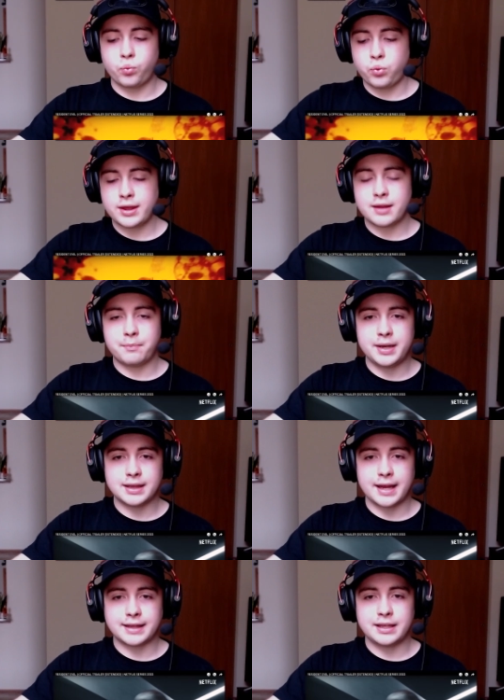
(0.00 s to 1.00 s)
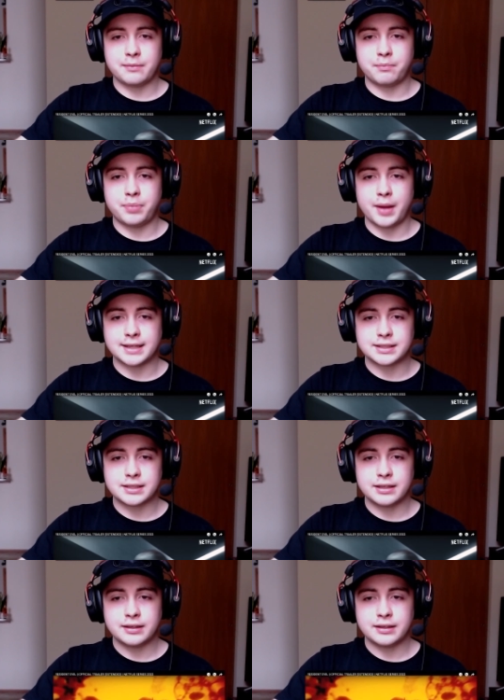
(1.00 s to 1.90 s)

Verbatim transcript: Will it be like the best?